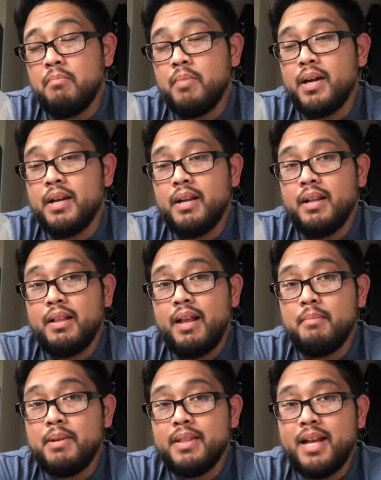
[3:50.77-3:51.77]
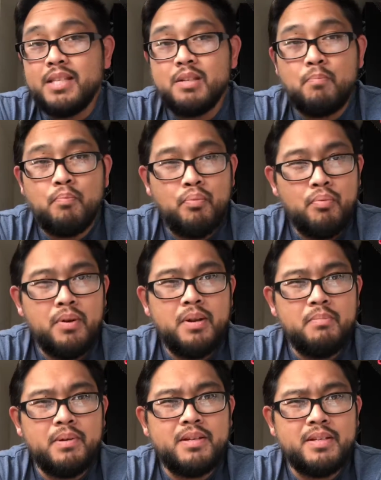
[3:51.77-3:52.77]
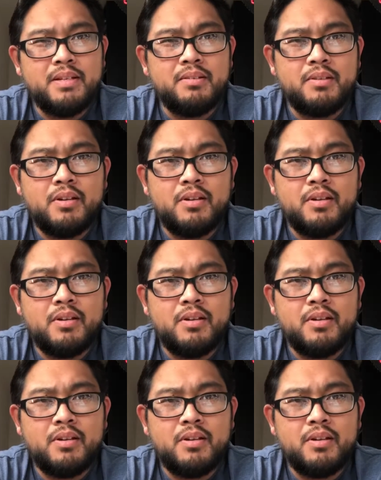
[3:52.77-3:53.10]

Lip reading: but I mean, that's a pretty big deal.